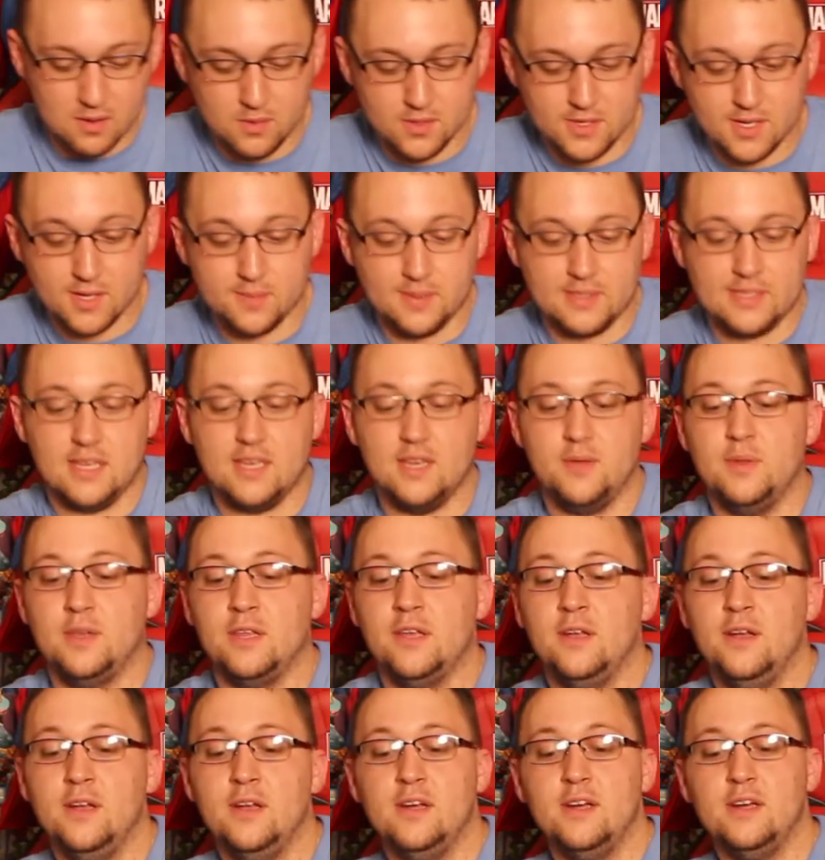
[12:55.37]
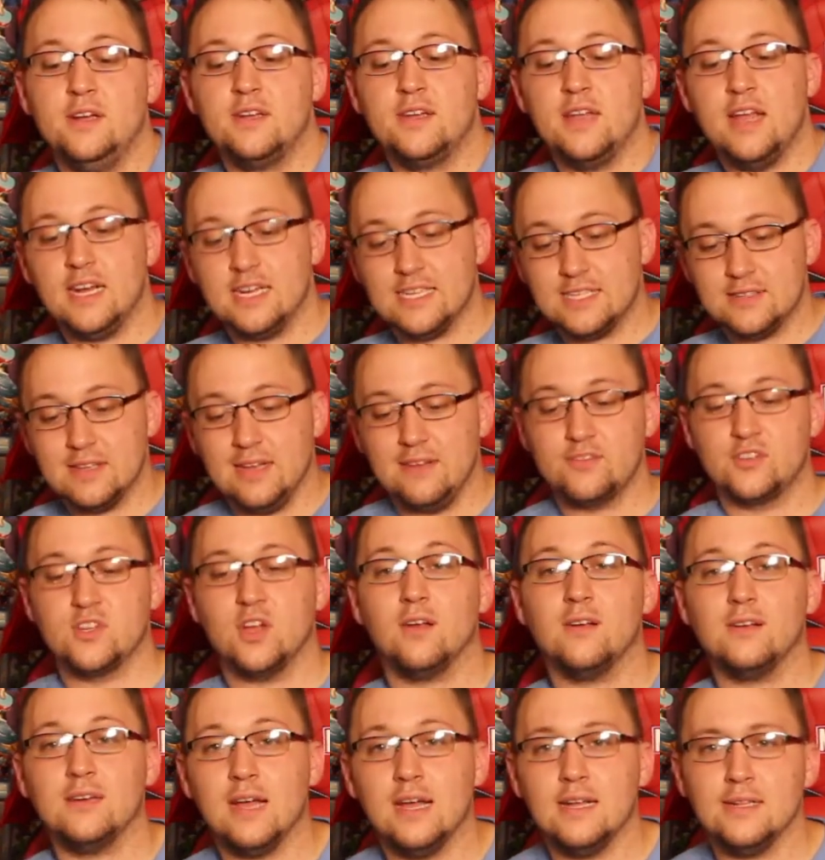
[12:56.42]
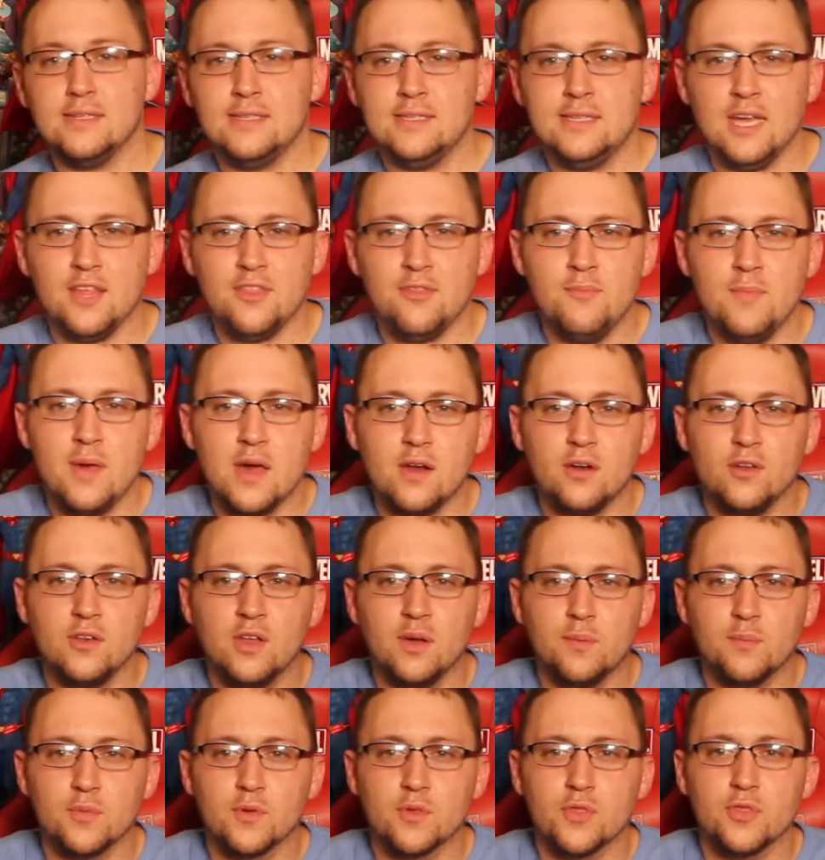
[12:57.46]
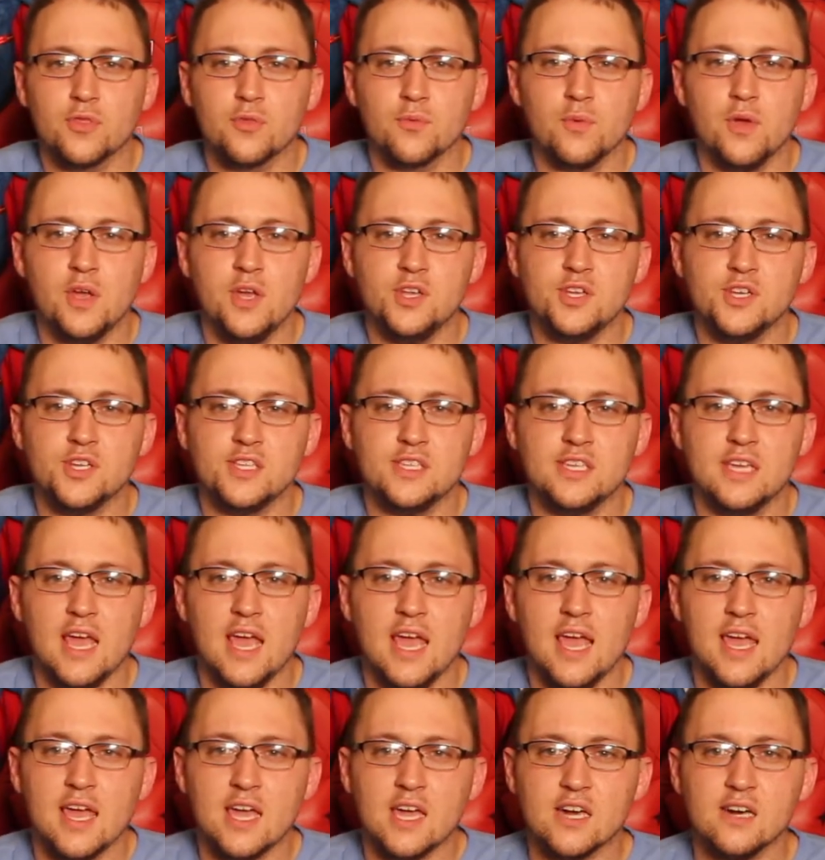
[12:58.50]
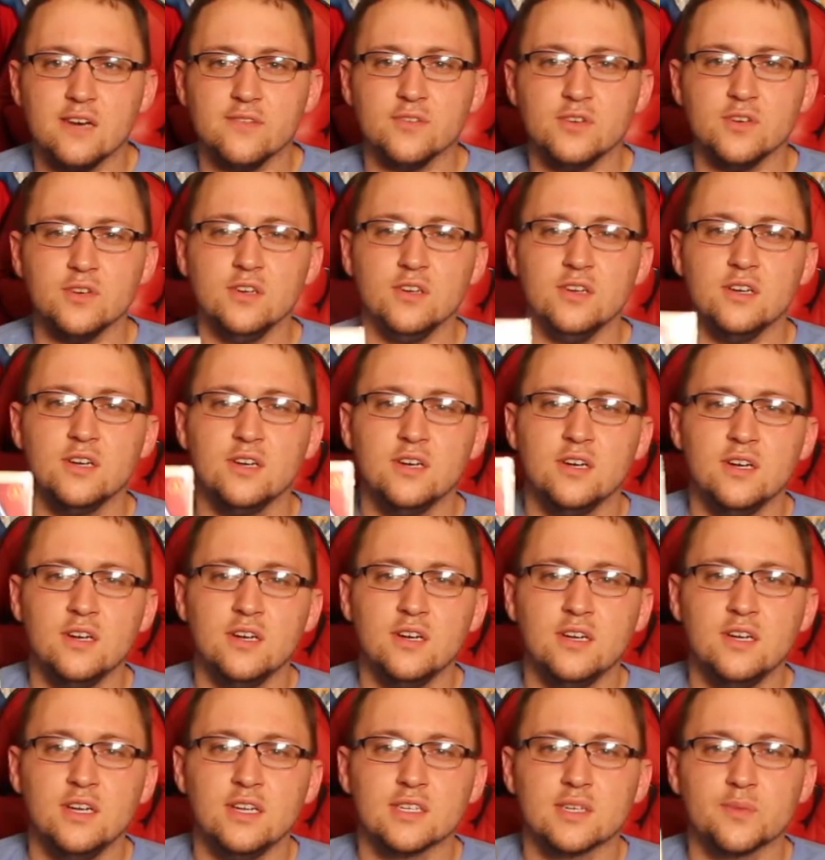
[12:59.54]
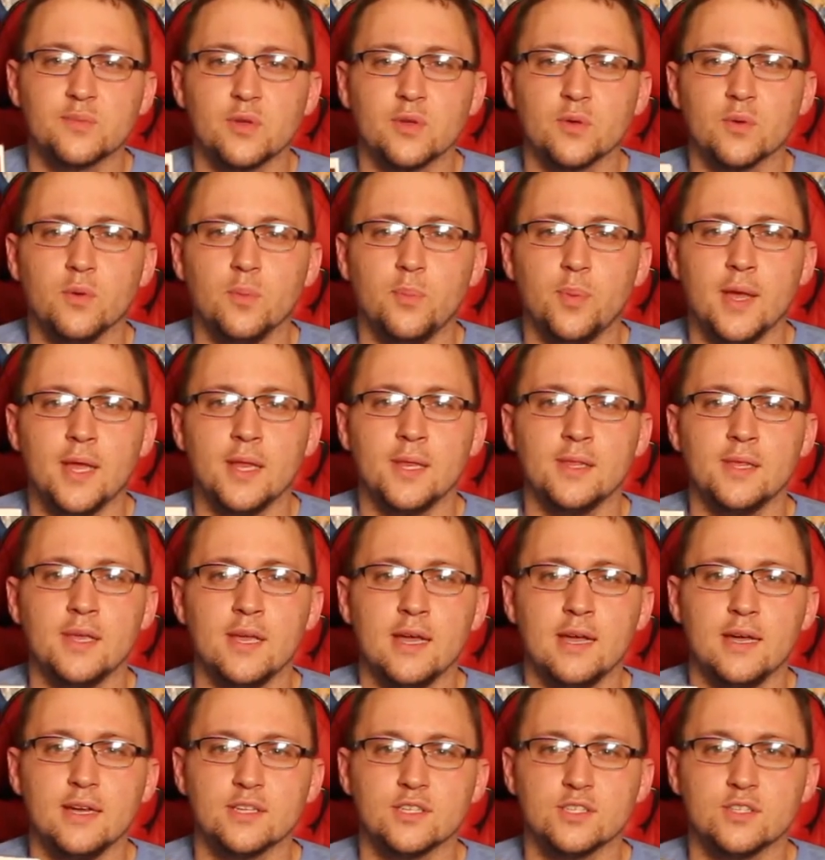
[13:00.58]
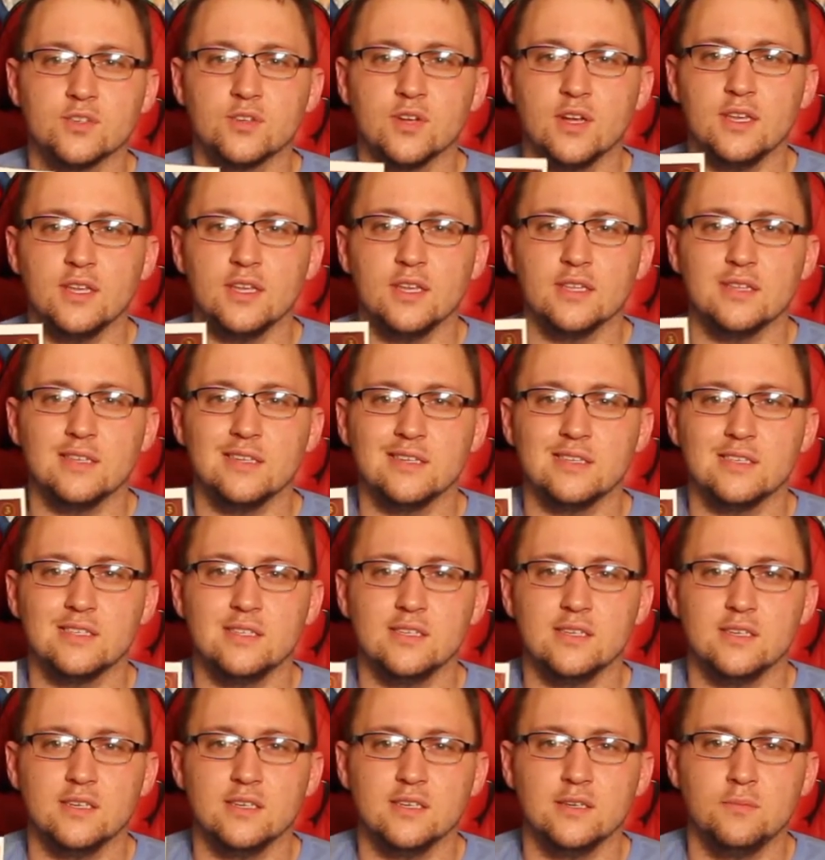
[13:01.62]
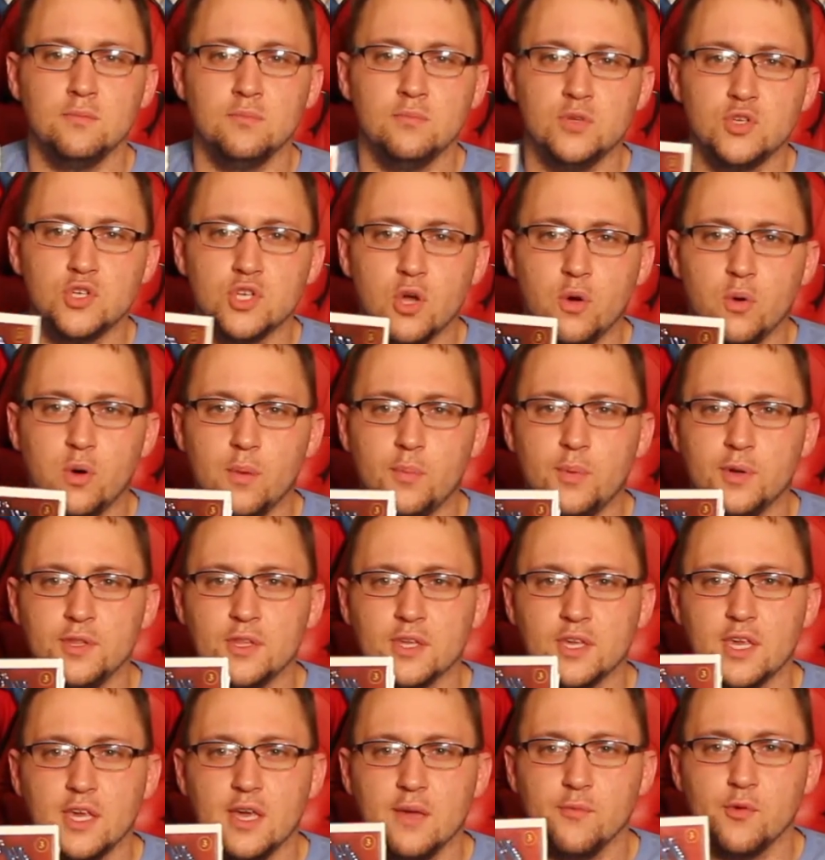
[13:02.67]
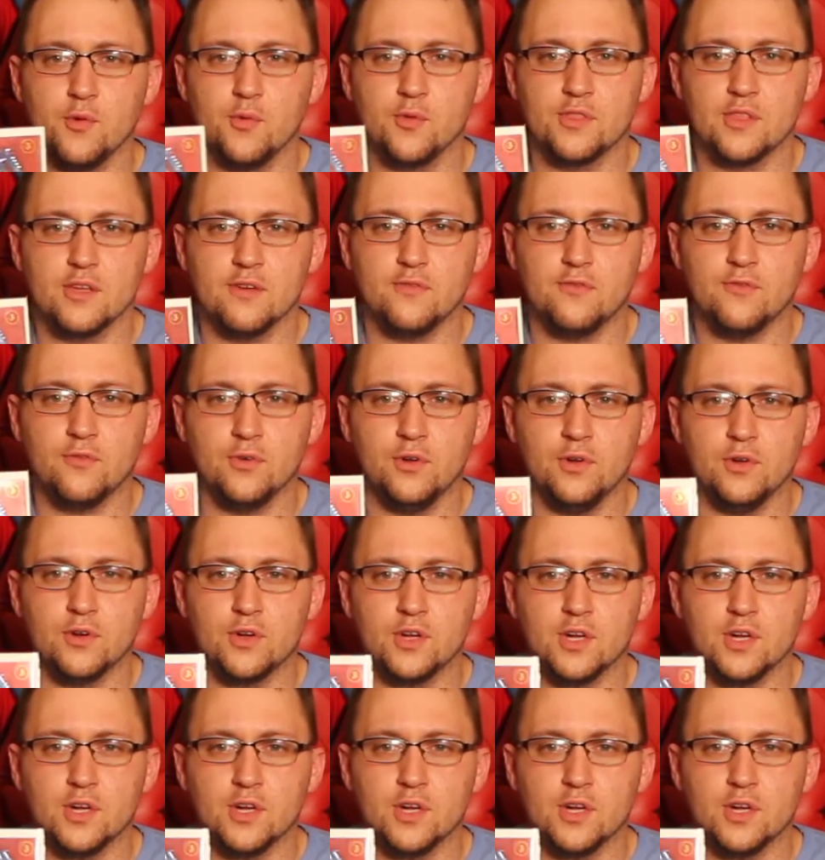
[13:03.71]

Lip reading: we'll talk about that in a minute. Next, we have Dark Knight's Death Metal number 3, just the A cover. It's going to be a real pain in the ass to try to get this to show up on the camera with that foil